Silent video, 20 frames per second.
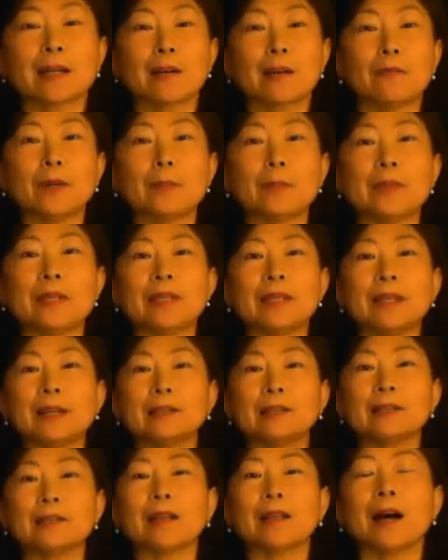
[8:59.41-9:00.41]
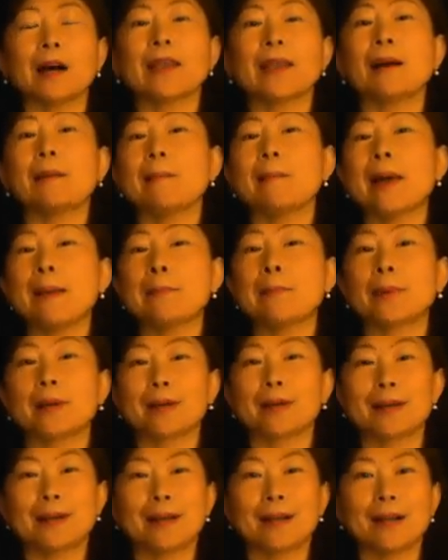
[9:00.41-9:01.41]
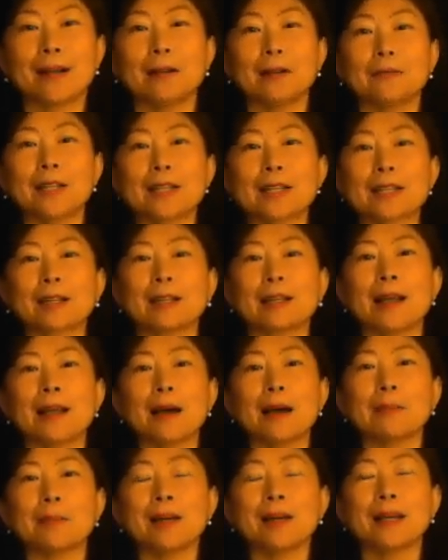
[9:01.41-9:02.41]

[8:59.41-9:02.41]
for being a Danyang member of this club.